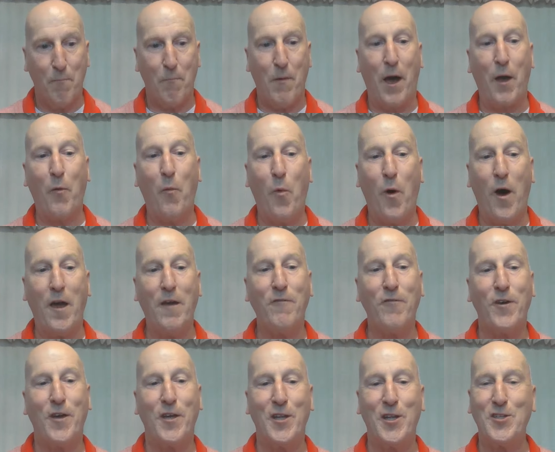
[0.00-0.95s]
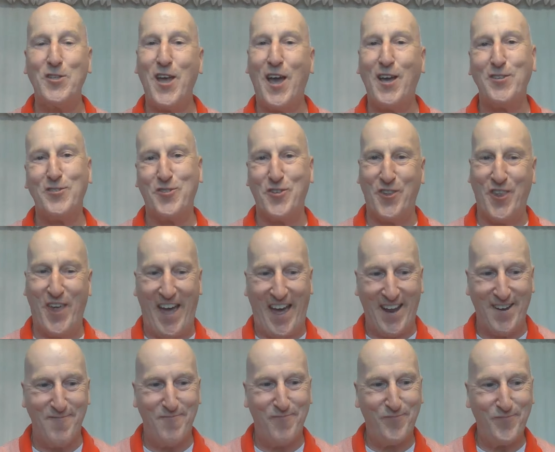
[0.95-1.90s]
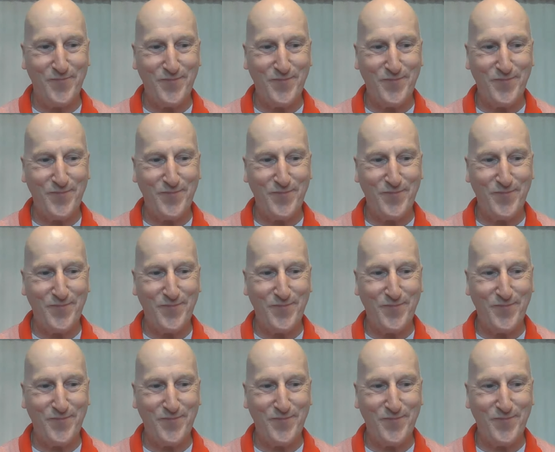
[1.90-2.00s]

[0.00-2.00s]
My wife can attest to that.